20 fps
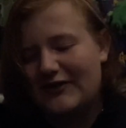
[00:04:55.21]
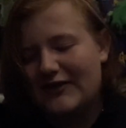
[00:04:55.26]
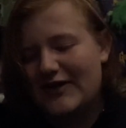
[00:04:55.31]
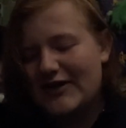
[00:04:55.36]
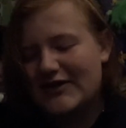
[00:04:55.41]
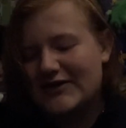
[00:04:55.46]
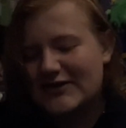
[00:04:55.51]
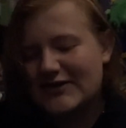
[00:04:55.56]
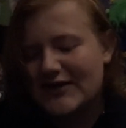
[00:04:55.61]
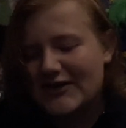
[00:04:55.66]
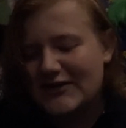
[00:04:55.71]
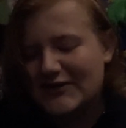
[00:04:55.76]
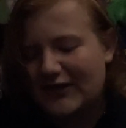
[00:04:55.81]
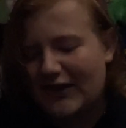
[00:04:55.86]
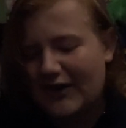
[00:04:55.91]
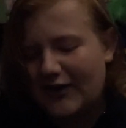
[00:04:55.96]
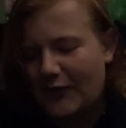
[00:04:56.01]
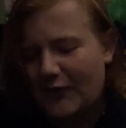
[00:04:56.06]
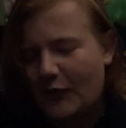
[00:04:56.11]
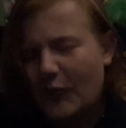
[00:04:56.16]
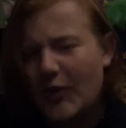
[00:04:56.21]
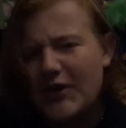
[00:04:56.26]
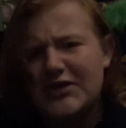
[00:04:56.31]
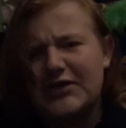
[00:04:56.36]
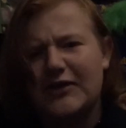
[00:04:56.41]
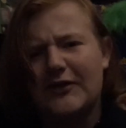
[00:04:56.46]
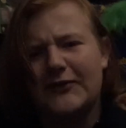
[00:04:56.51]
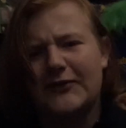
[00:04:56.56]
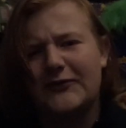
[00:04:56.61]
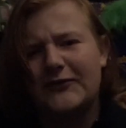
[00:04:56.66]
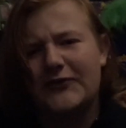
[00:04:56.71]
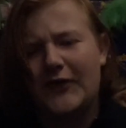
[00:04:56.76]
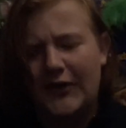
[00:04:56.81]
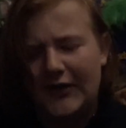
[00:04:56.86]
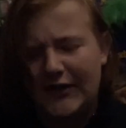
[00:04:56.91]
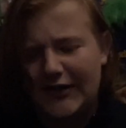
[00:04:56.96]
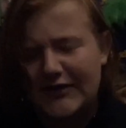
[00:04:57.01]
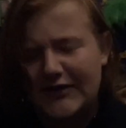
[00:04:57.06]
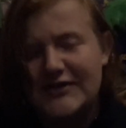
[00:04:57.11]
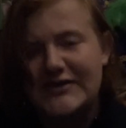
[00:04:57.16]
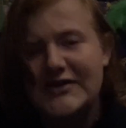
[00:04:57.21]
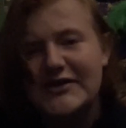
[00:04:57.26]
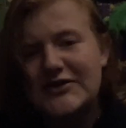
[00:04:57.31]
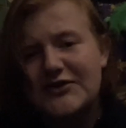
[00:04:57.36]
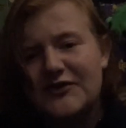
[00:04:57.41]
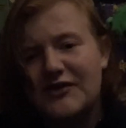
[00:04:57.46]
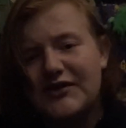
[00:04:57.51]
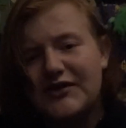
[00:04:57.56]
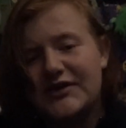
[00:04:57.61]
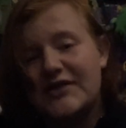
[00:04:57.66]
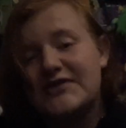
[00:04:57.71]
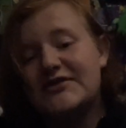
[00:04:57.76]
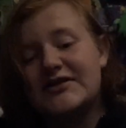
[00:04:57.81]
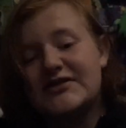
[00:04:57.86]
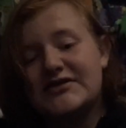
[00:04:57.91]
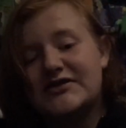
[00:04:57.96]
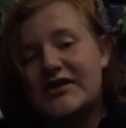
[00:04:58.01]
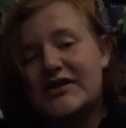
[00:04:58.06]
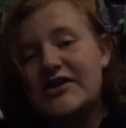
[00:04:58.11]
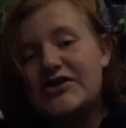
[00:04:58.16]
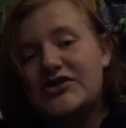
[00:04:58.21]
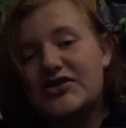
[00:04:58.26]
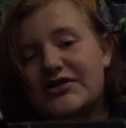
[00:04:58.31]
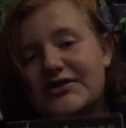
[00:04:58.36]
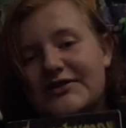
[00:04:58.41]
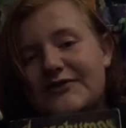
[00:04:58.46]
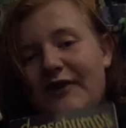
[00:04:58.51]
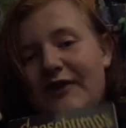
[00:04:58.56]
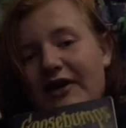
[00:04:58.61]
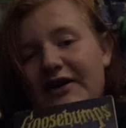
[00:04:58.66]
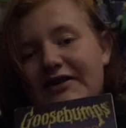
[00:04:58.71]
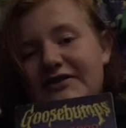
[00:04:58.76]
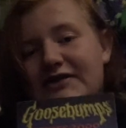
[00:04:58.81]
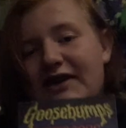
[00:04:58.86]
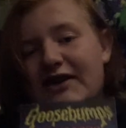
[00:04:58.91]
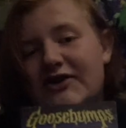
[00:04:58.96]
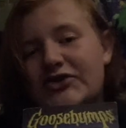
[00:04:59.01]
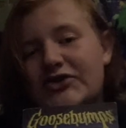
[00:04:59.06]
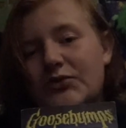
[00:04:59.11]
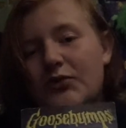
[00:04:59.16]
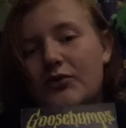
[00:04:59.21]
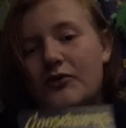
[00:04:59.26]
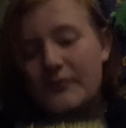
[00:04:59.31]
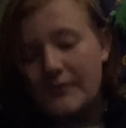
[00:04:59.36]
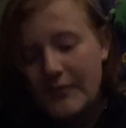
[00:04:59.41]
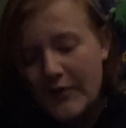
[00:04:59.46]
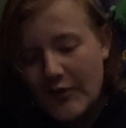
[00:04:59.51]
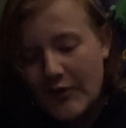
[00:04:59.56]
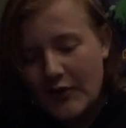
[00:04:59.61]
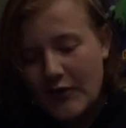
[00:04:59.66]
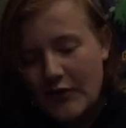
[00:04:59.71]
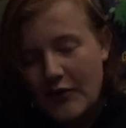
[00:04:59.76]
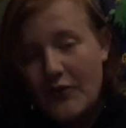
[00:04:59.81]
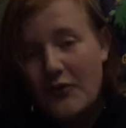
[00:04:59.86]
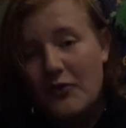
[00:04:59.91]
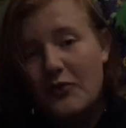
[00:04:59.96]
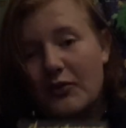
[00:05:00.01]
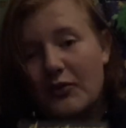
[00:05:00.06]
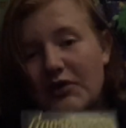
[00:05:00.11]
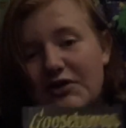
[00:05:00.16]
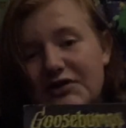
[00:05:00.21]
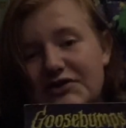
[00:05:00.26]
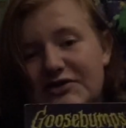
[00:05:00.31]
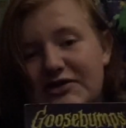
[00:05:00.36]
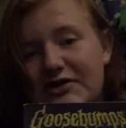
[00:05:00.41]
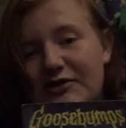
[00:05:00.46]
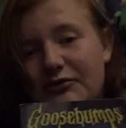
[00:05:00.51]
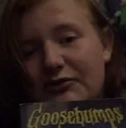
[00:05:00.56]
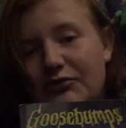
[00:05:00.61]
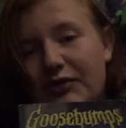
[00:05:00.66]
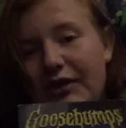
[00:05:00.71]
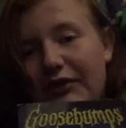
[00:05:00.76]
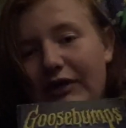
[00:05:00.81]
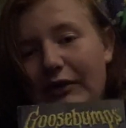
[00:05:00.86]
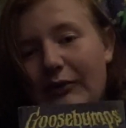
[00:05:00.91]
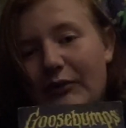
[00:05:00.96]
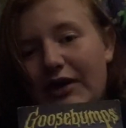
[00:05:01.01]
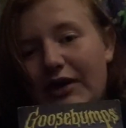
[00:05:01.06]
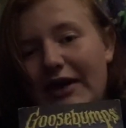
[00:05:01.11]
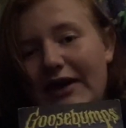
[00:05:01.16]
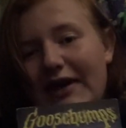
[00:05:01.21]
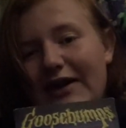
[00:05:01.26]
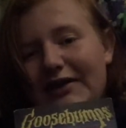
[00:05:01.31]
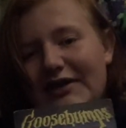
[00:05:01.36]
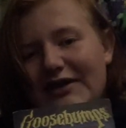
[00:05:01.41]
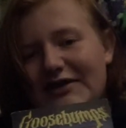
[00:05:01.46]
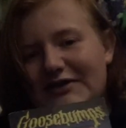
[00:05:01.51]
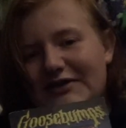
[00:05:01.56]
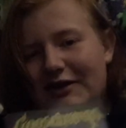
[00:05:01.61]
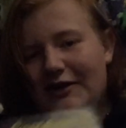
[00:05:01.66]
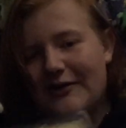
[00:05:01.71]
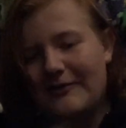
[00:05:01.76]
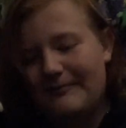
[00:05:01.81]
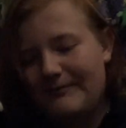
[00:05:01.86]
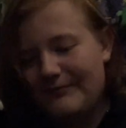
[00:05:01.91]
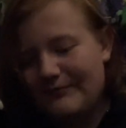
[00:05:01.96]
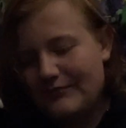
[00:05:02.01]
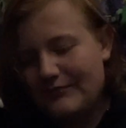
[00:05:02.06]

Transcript: It's, it's like, what the fuck? Does this, is this teacher just very sexual? Or does she really want to eat this kid?